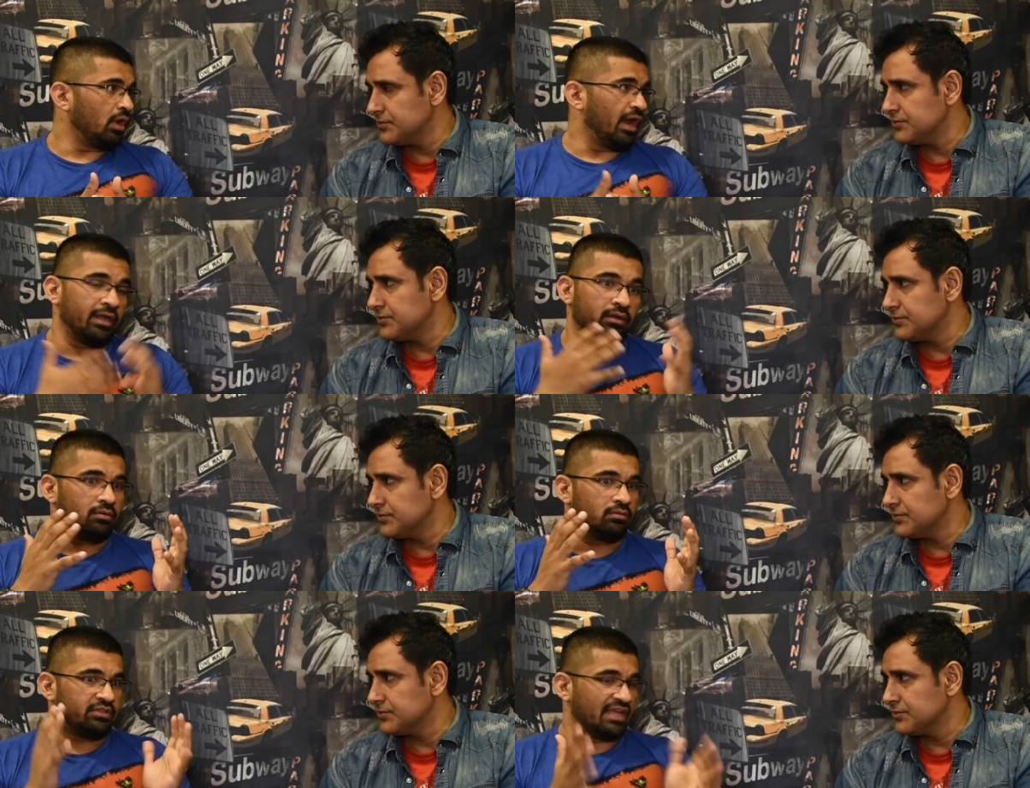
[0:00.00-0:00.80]
Speaker 1: And
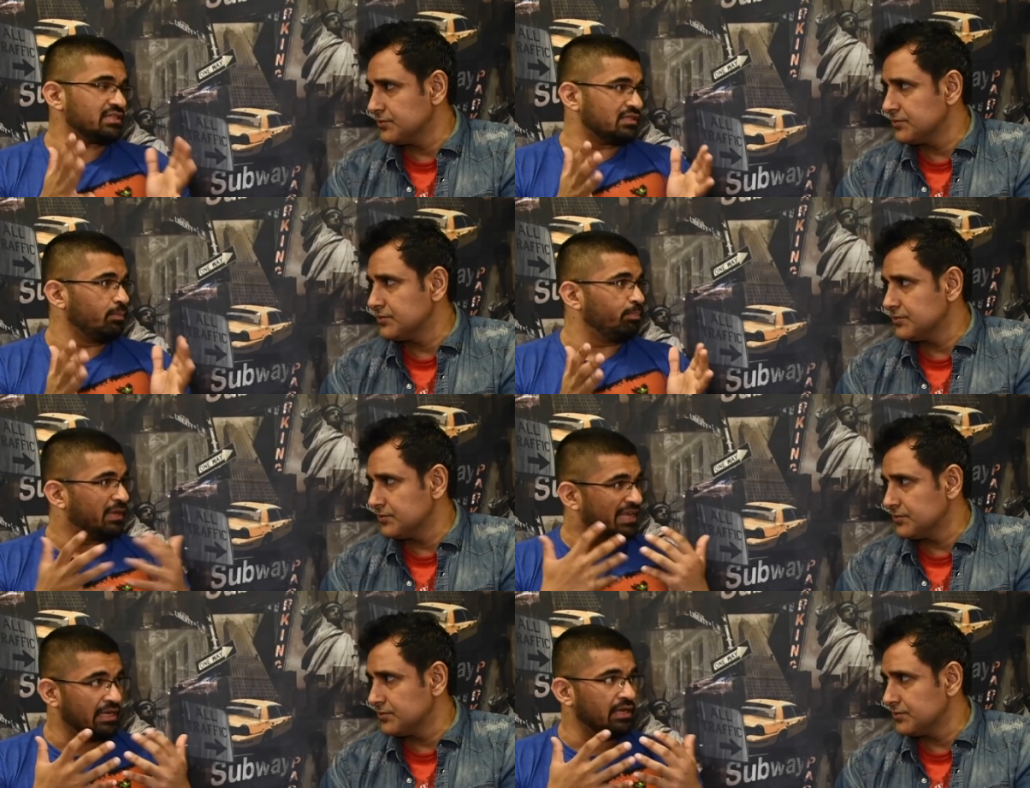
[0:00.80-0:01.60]
that's the
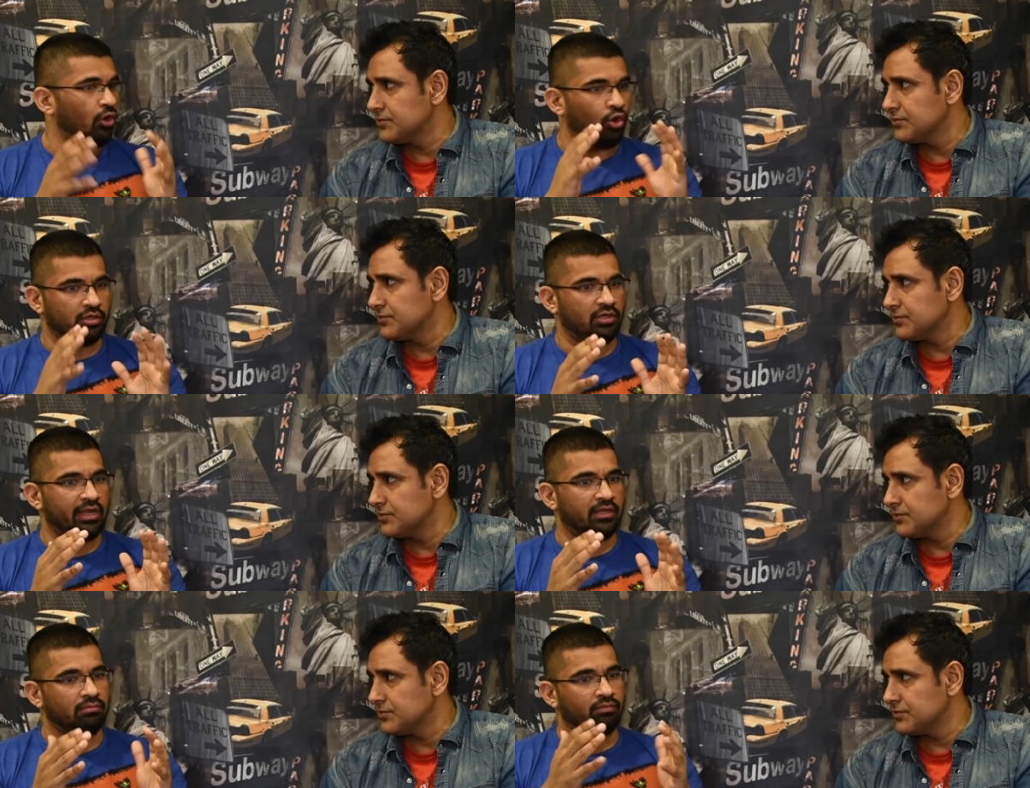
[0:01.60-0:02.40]
key, or
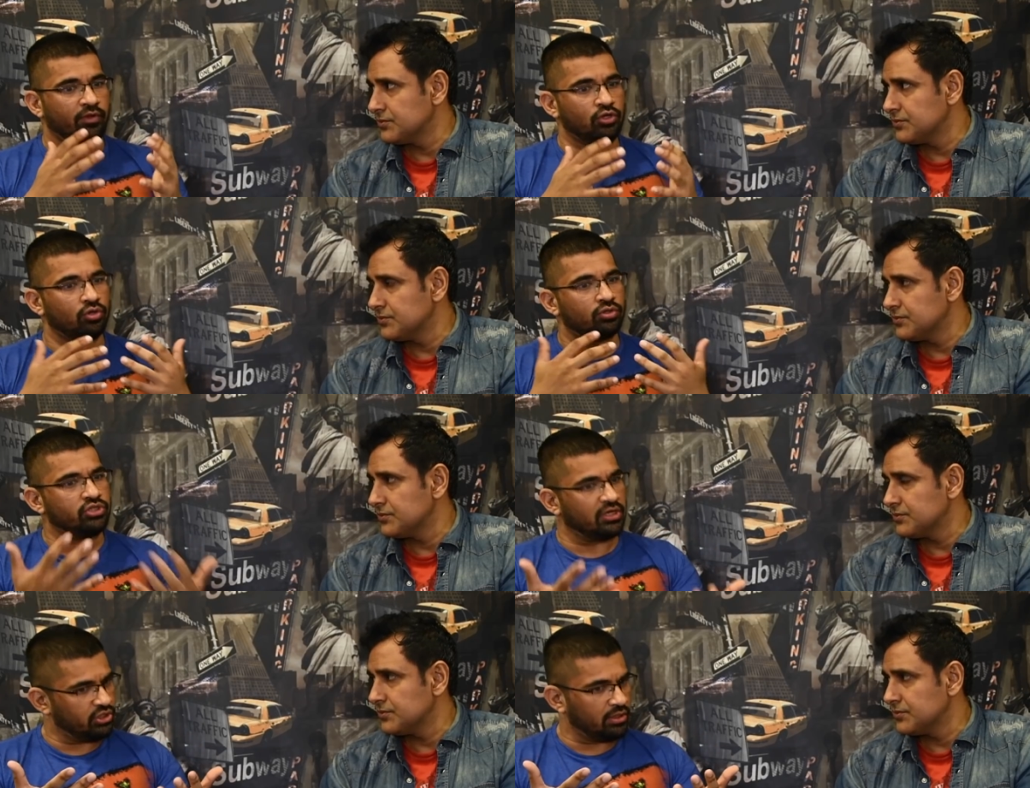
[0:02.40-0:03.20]
like when you're
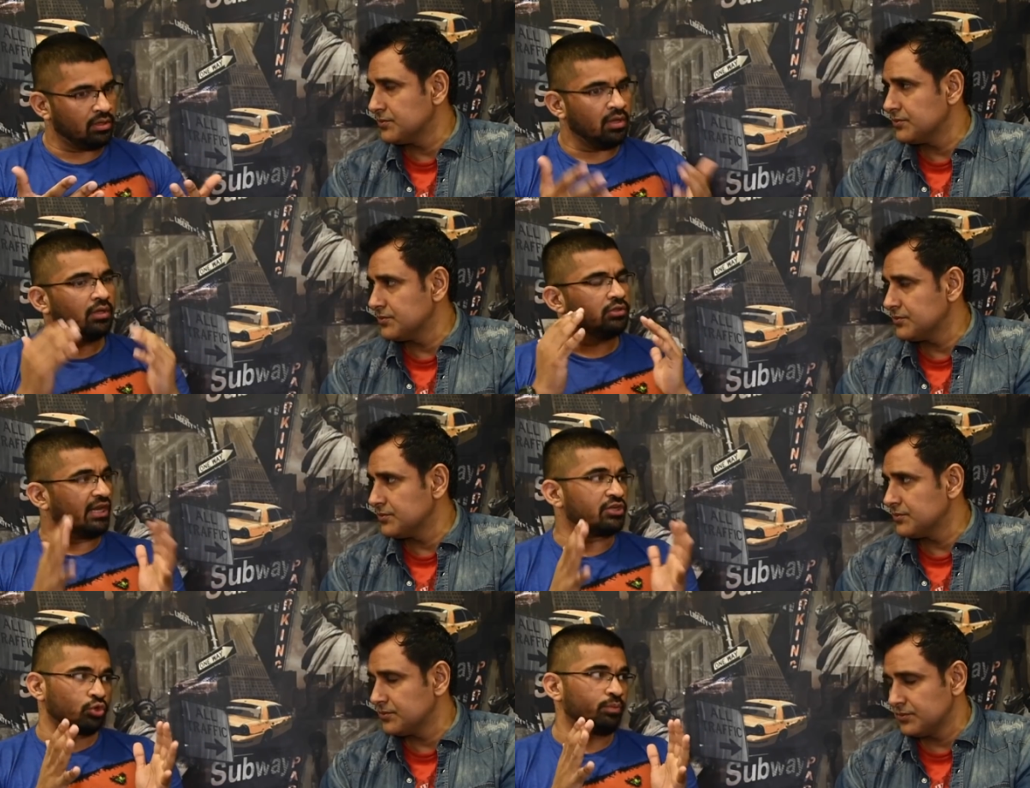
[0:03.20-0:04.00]
judging,
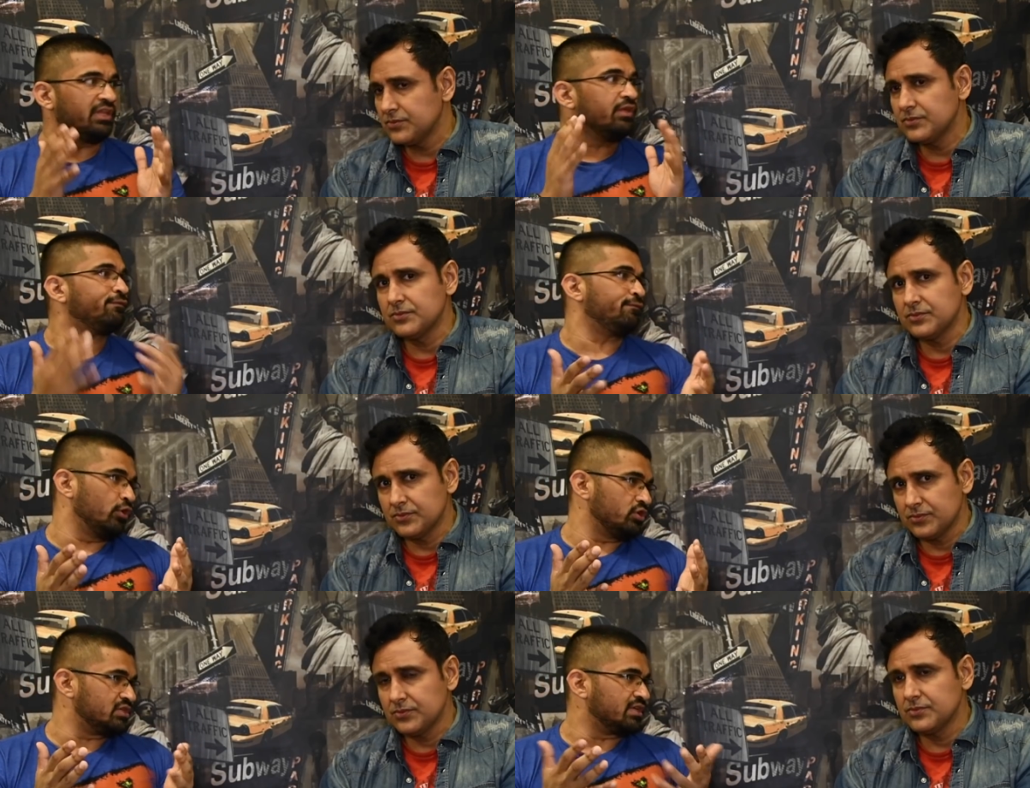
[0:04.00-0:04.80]
that should be the
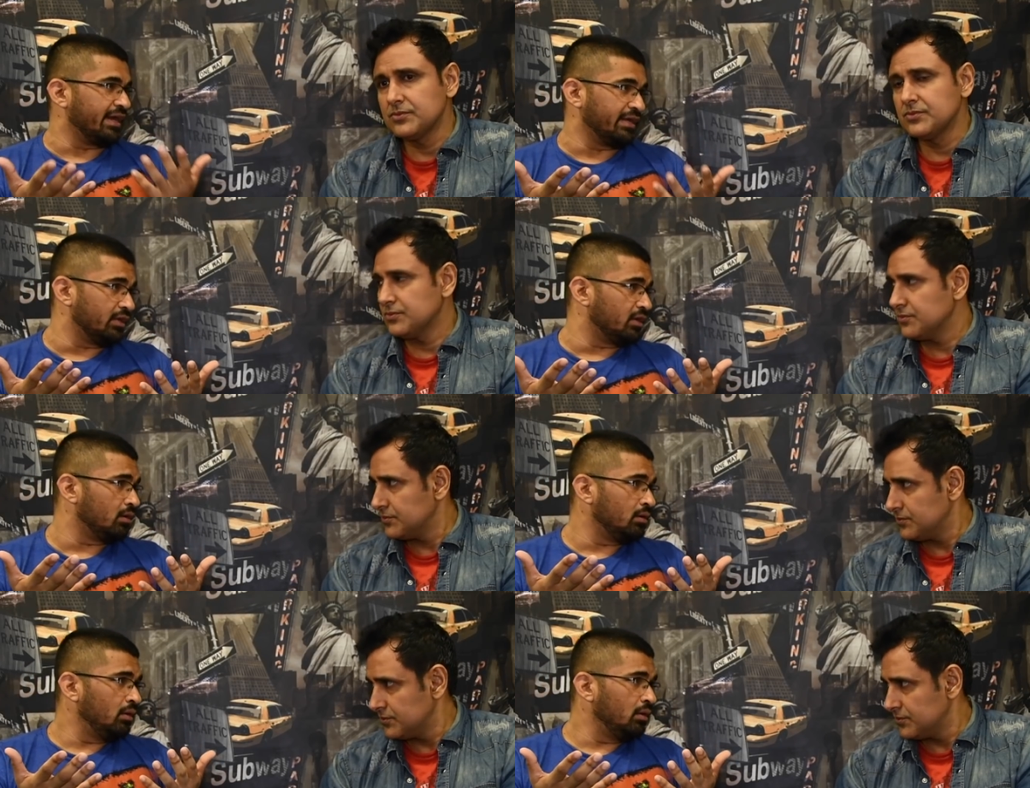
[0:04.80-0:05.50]
first criteria.